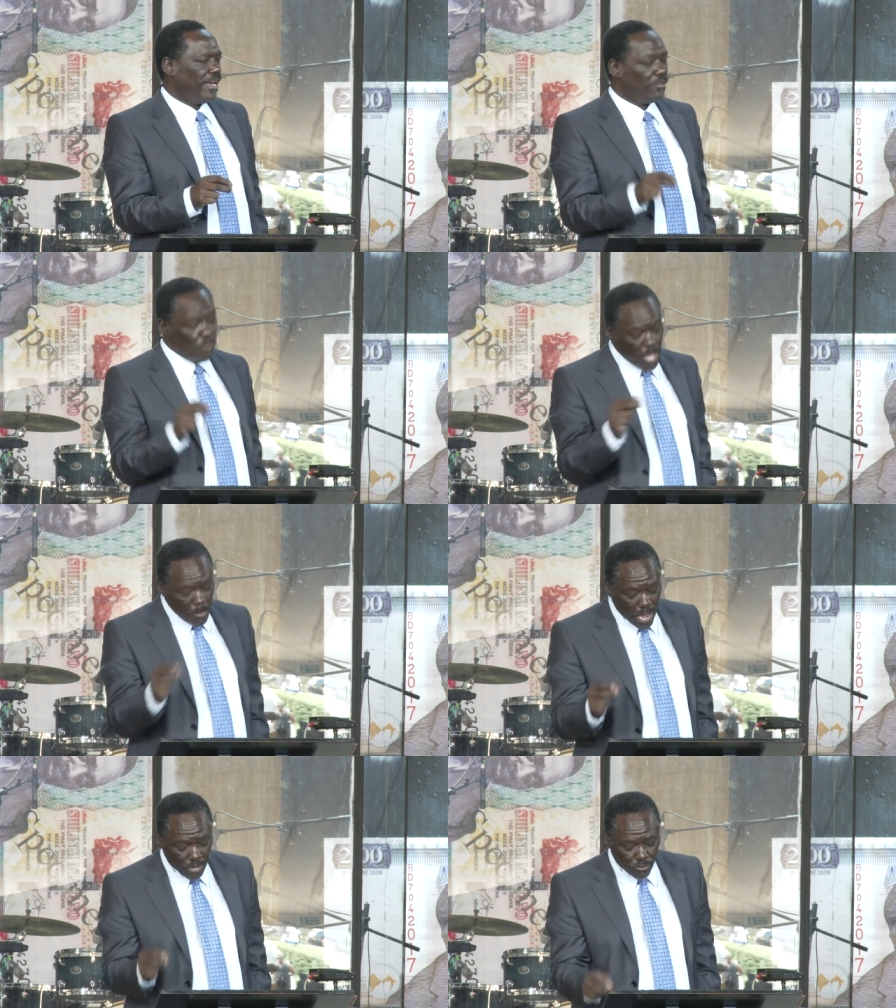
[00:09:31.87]
And
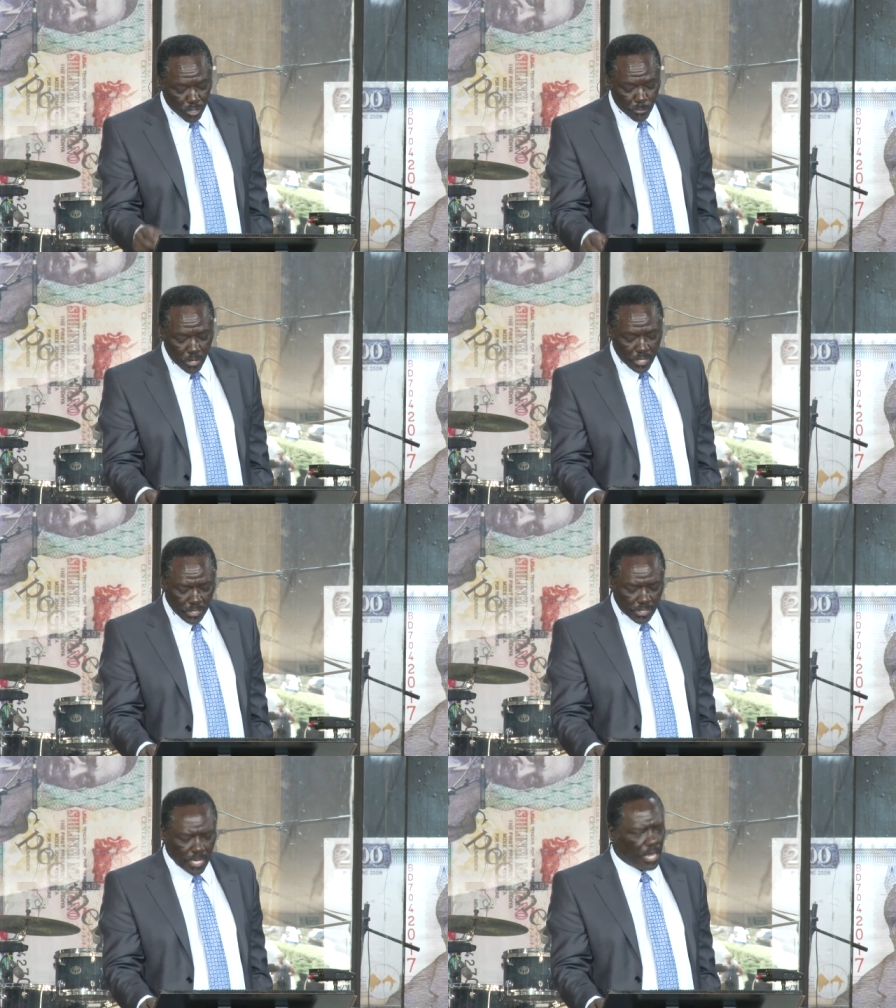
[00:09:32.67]
we might respond
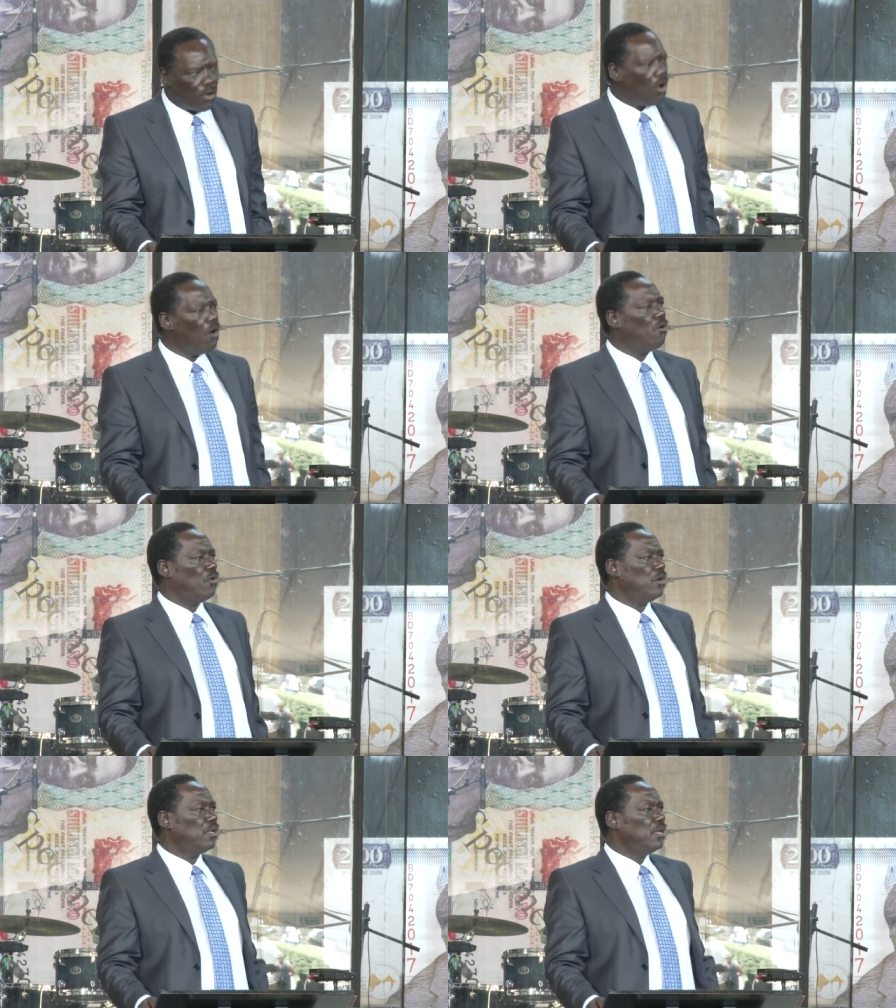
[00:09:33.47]
and say,
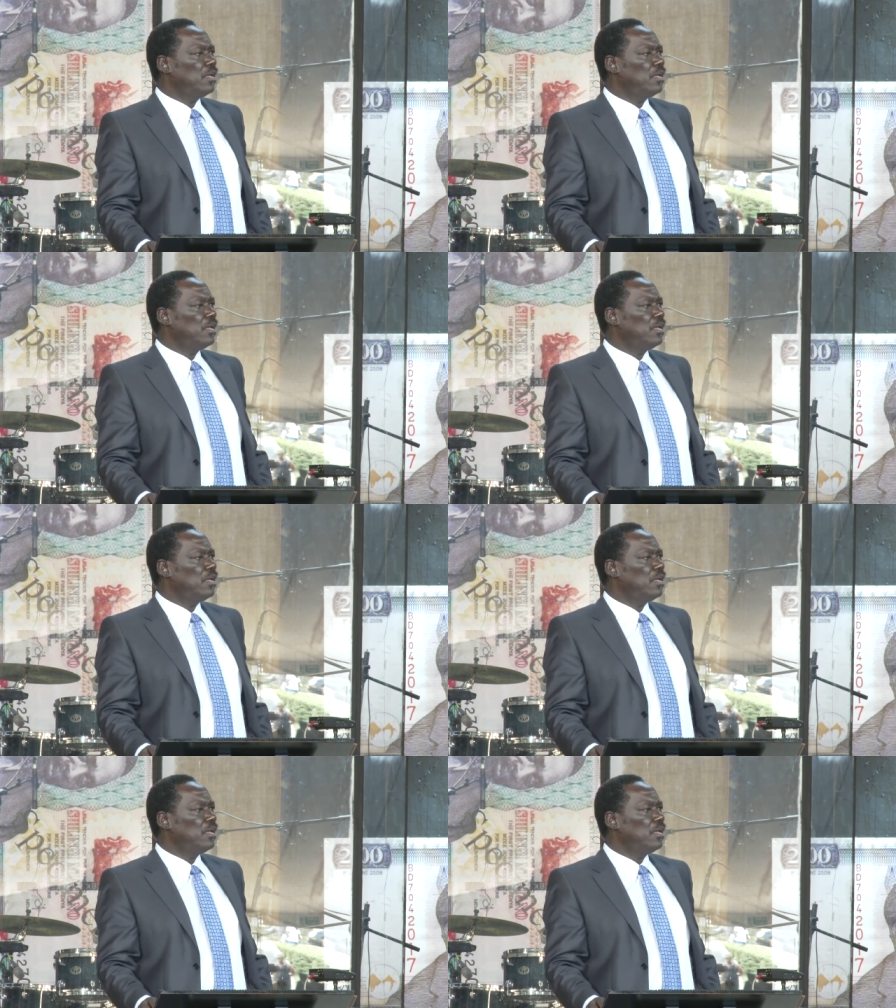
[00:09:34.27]
"Oh,